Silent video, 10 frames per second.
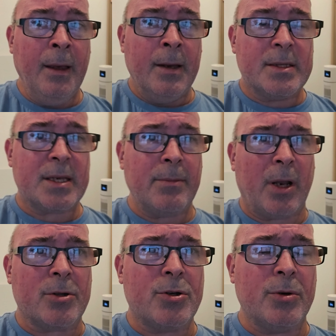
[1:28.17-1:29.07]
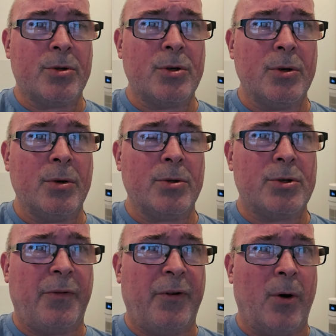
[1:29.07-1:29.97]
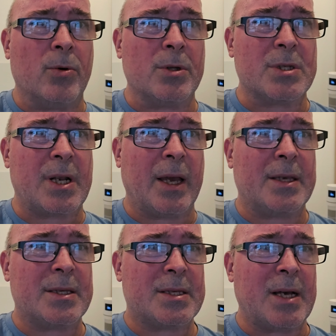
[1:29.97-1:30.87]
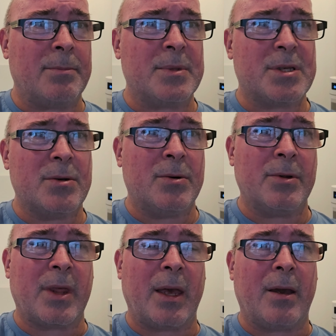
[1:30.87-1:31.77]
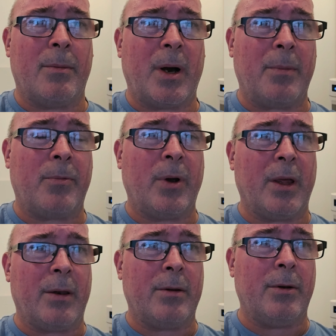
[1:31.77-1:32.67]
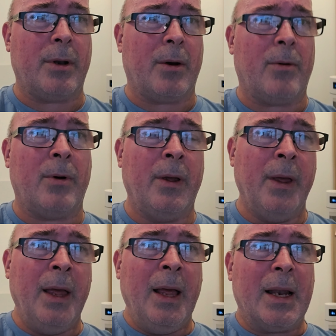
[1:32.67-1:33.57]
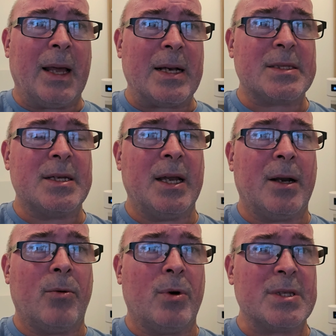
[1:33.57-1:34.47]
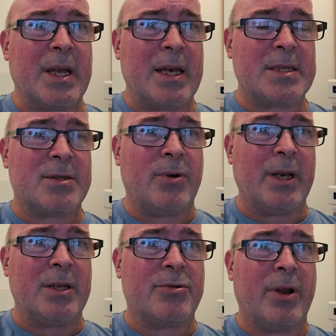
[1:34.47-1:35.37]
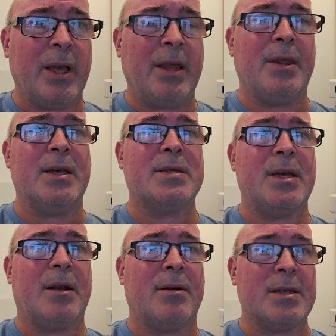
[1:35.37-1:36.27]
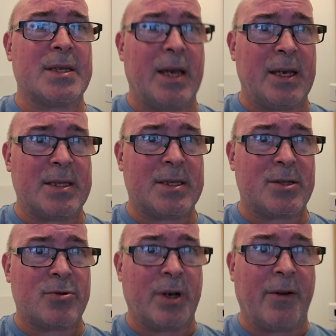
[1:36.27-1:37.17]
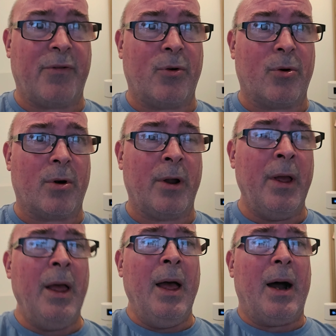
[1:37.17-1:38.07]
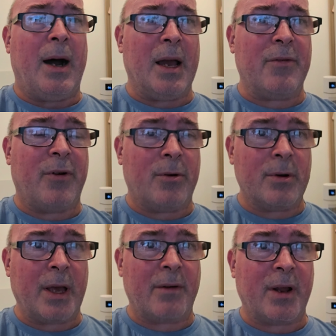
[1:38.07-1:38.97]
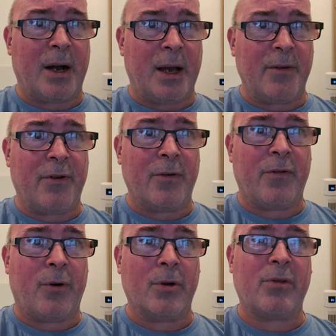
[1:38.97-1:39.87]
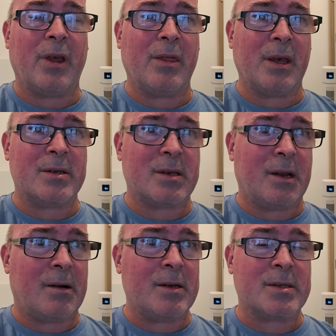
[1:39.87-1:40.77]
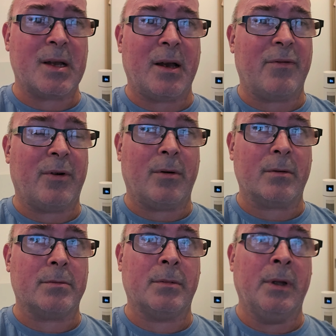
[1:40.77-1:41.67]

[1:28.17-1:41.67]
similar to phones like Samsung. They come up with, last year was the S23, this year is the S24. iPhone have the iPhone 14, this year is the iPhone,